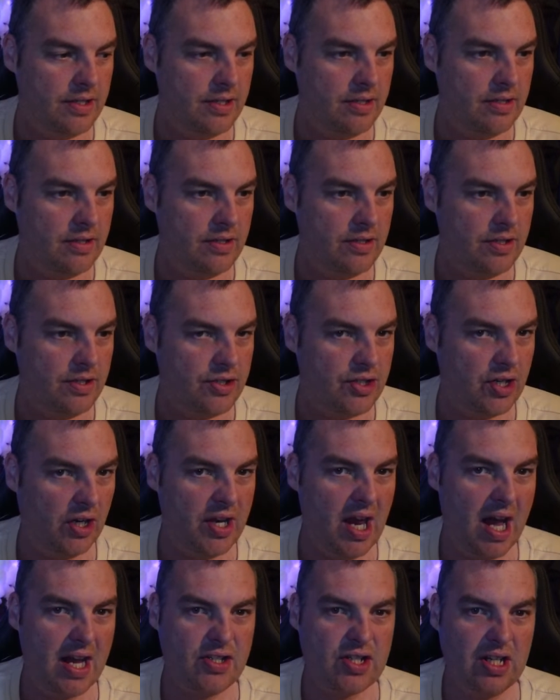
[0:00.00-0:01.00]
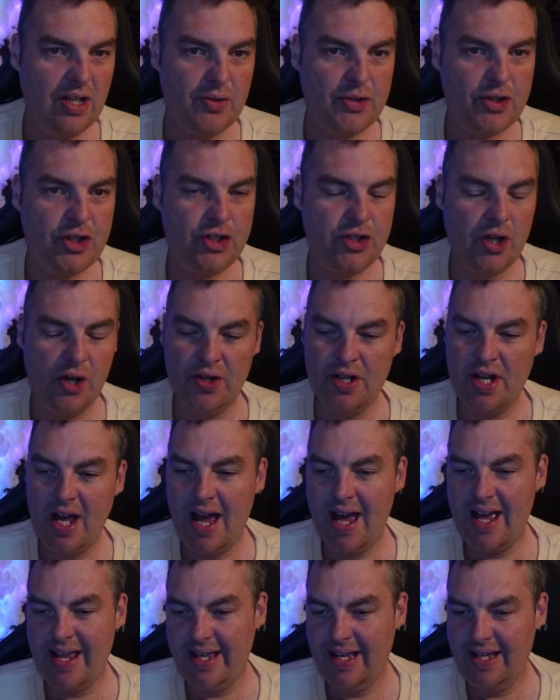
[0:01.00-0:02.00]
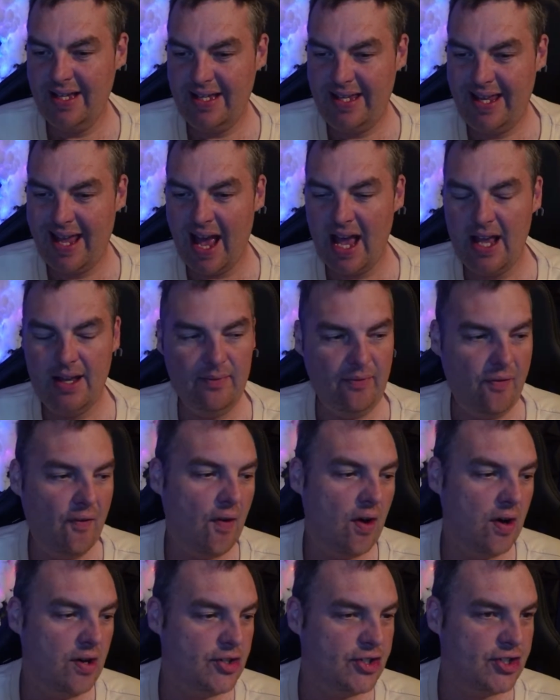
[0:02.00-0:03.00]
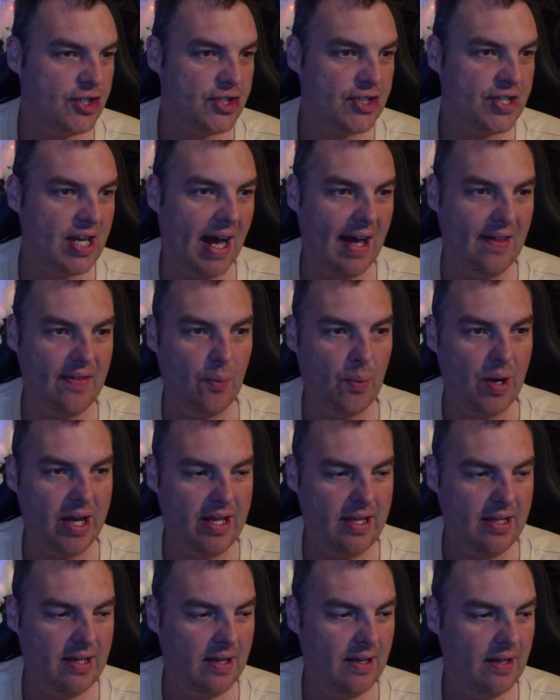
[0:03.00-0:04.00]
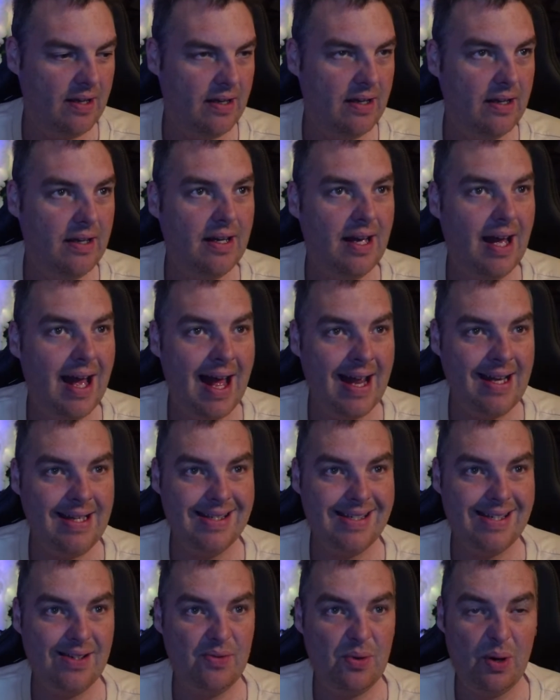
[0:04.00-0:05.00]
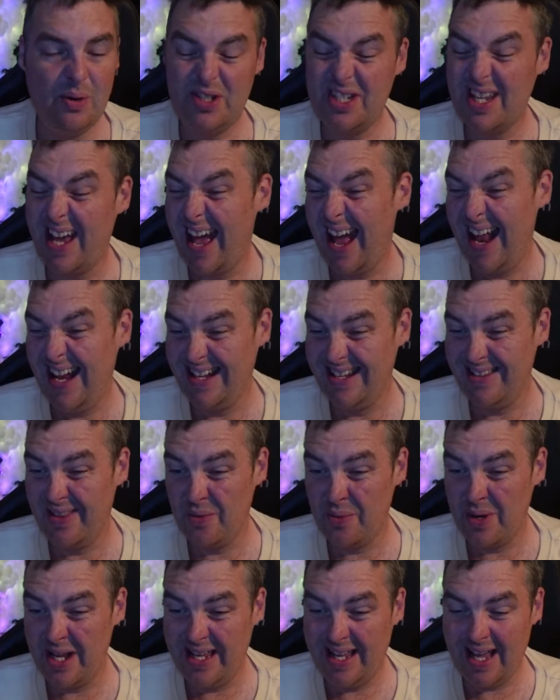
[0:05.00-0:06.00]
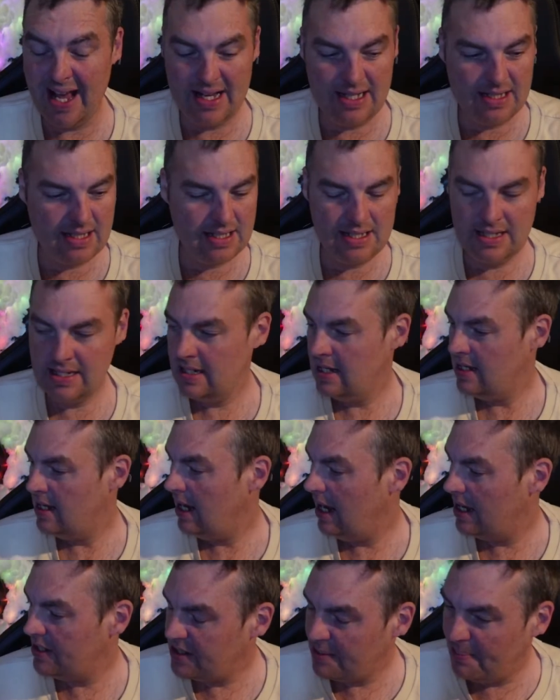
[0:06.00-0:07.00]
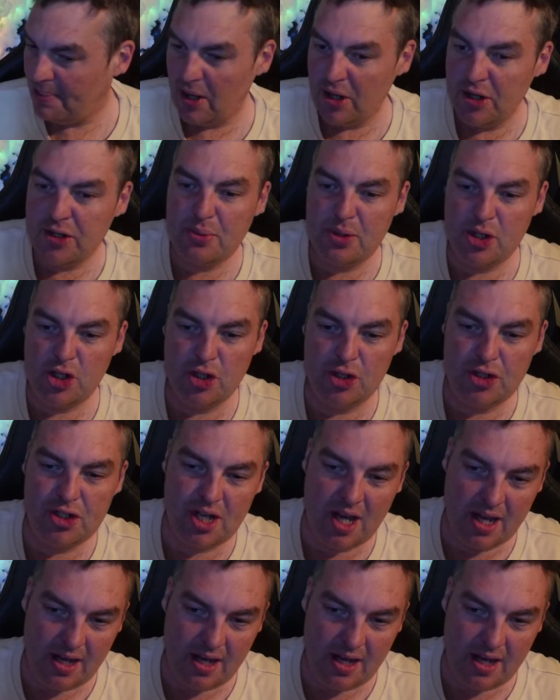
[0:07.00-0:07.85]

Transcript: So a nice little Sunday game for us to start the week. Well, to end the weekend, I suppose we should say.